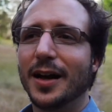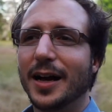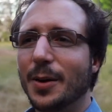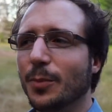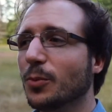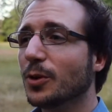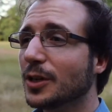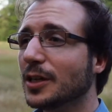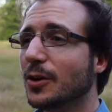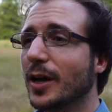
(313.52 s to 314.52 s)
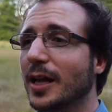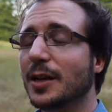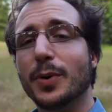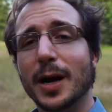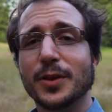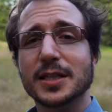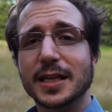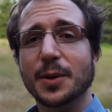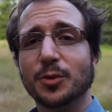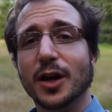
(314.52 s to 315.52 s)
We're going to go ahead and pop this
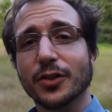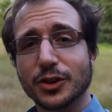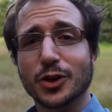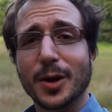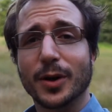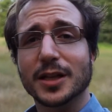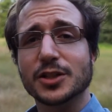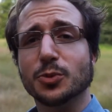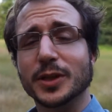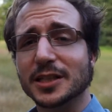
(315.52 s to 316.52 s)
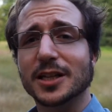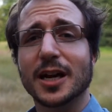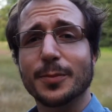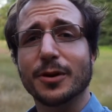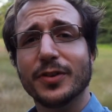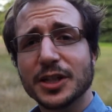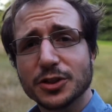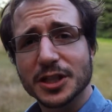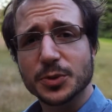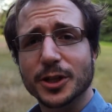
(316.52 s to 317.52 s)
camera on the tripod so we can talk about
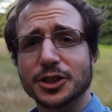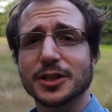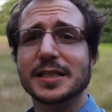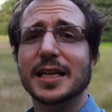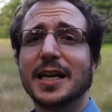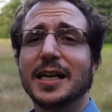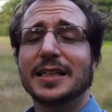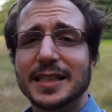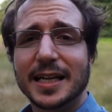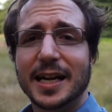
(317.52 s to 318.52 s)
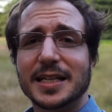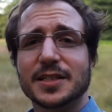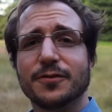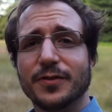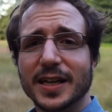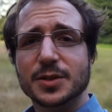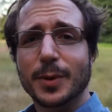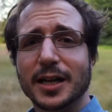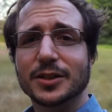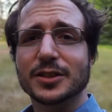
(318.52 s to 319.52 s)
facial expressions, dead eyes, fake
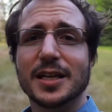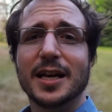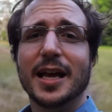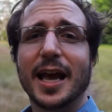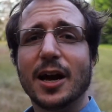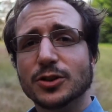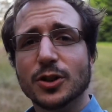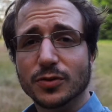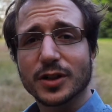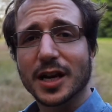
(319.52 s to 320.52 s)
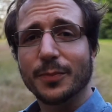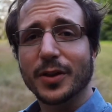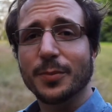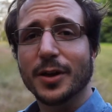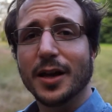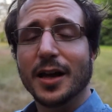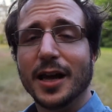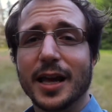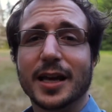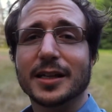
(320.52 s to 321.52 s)
smiles, how to overcome them,
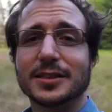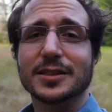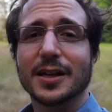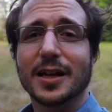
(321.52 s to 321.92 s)
and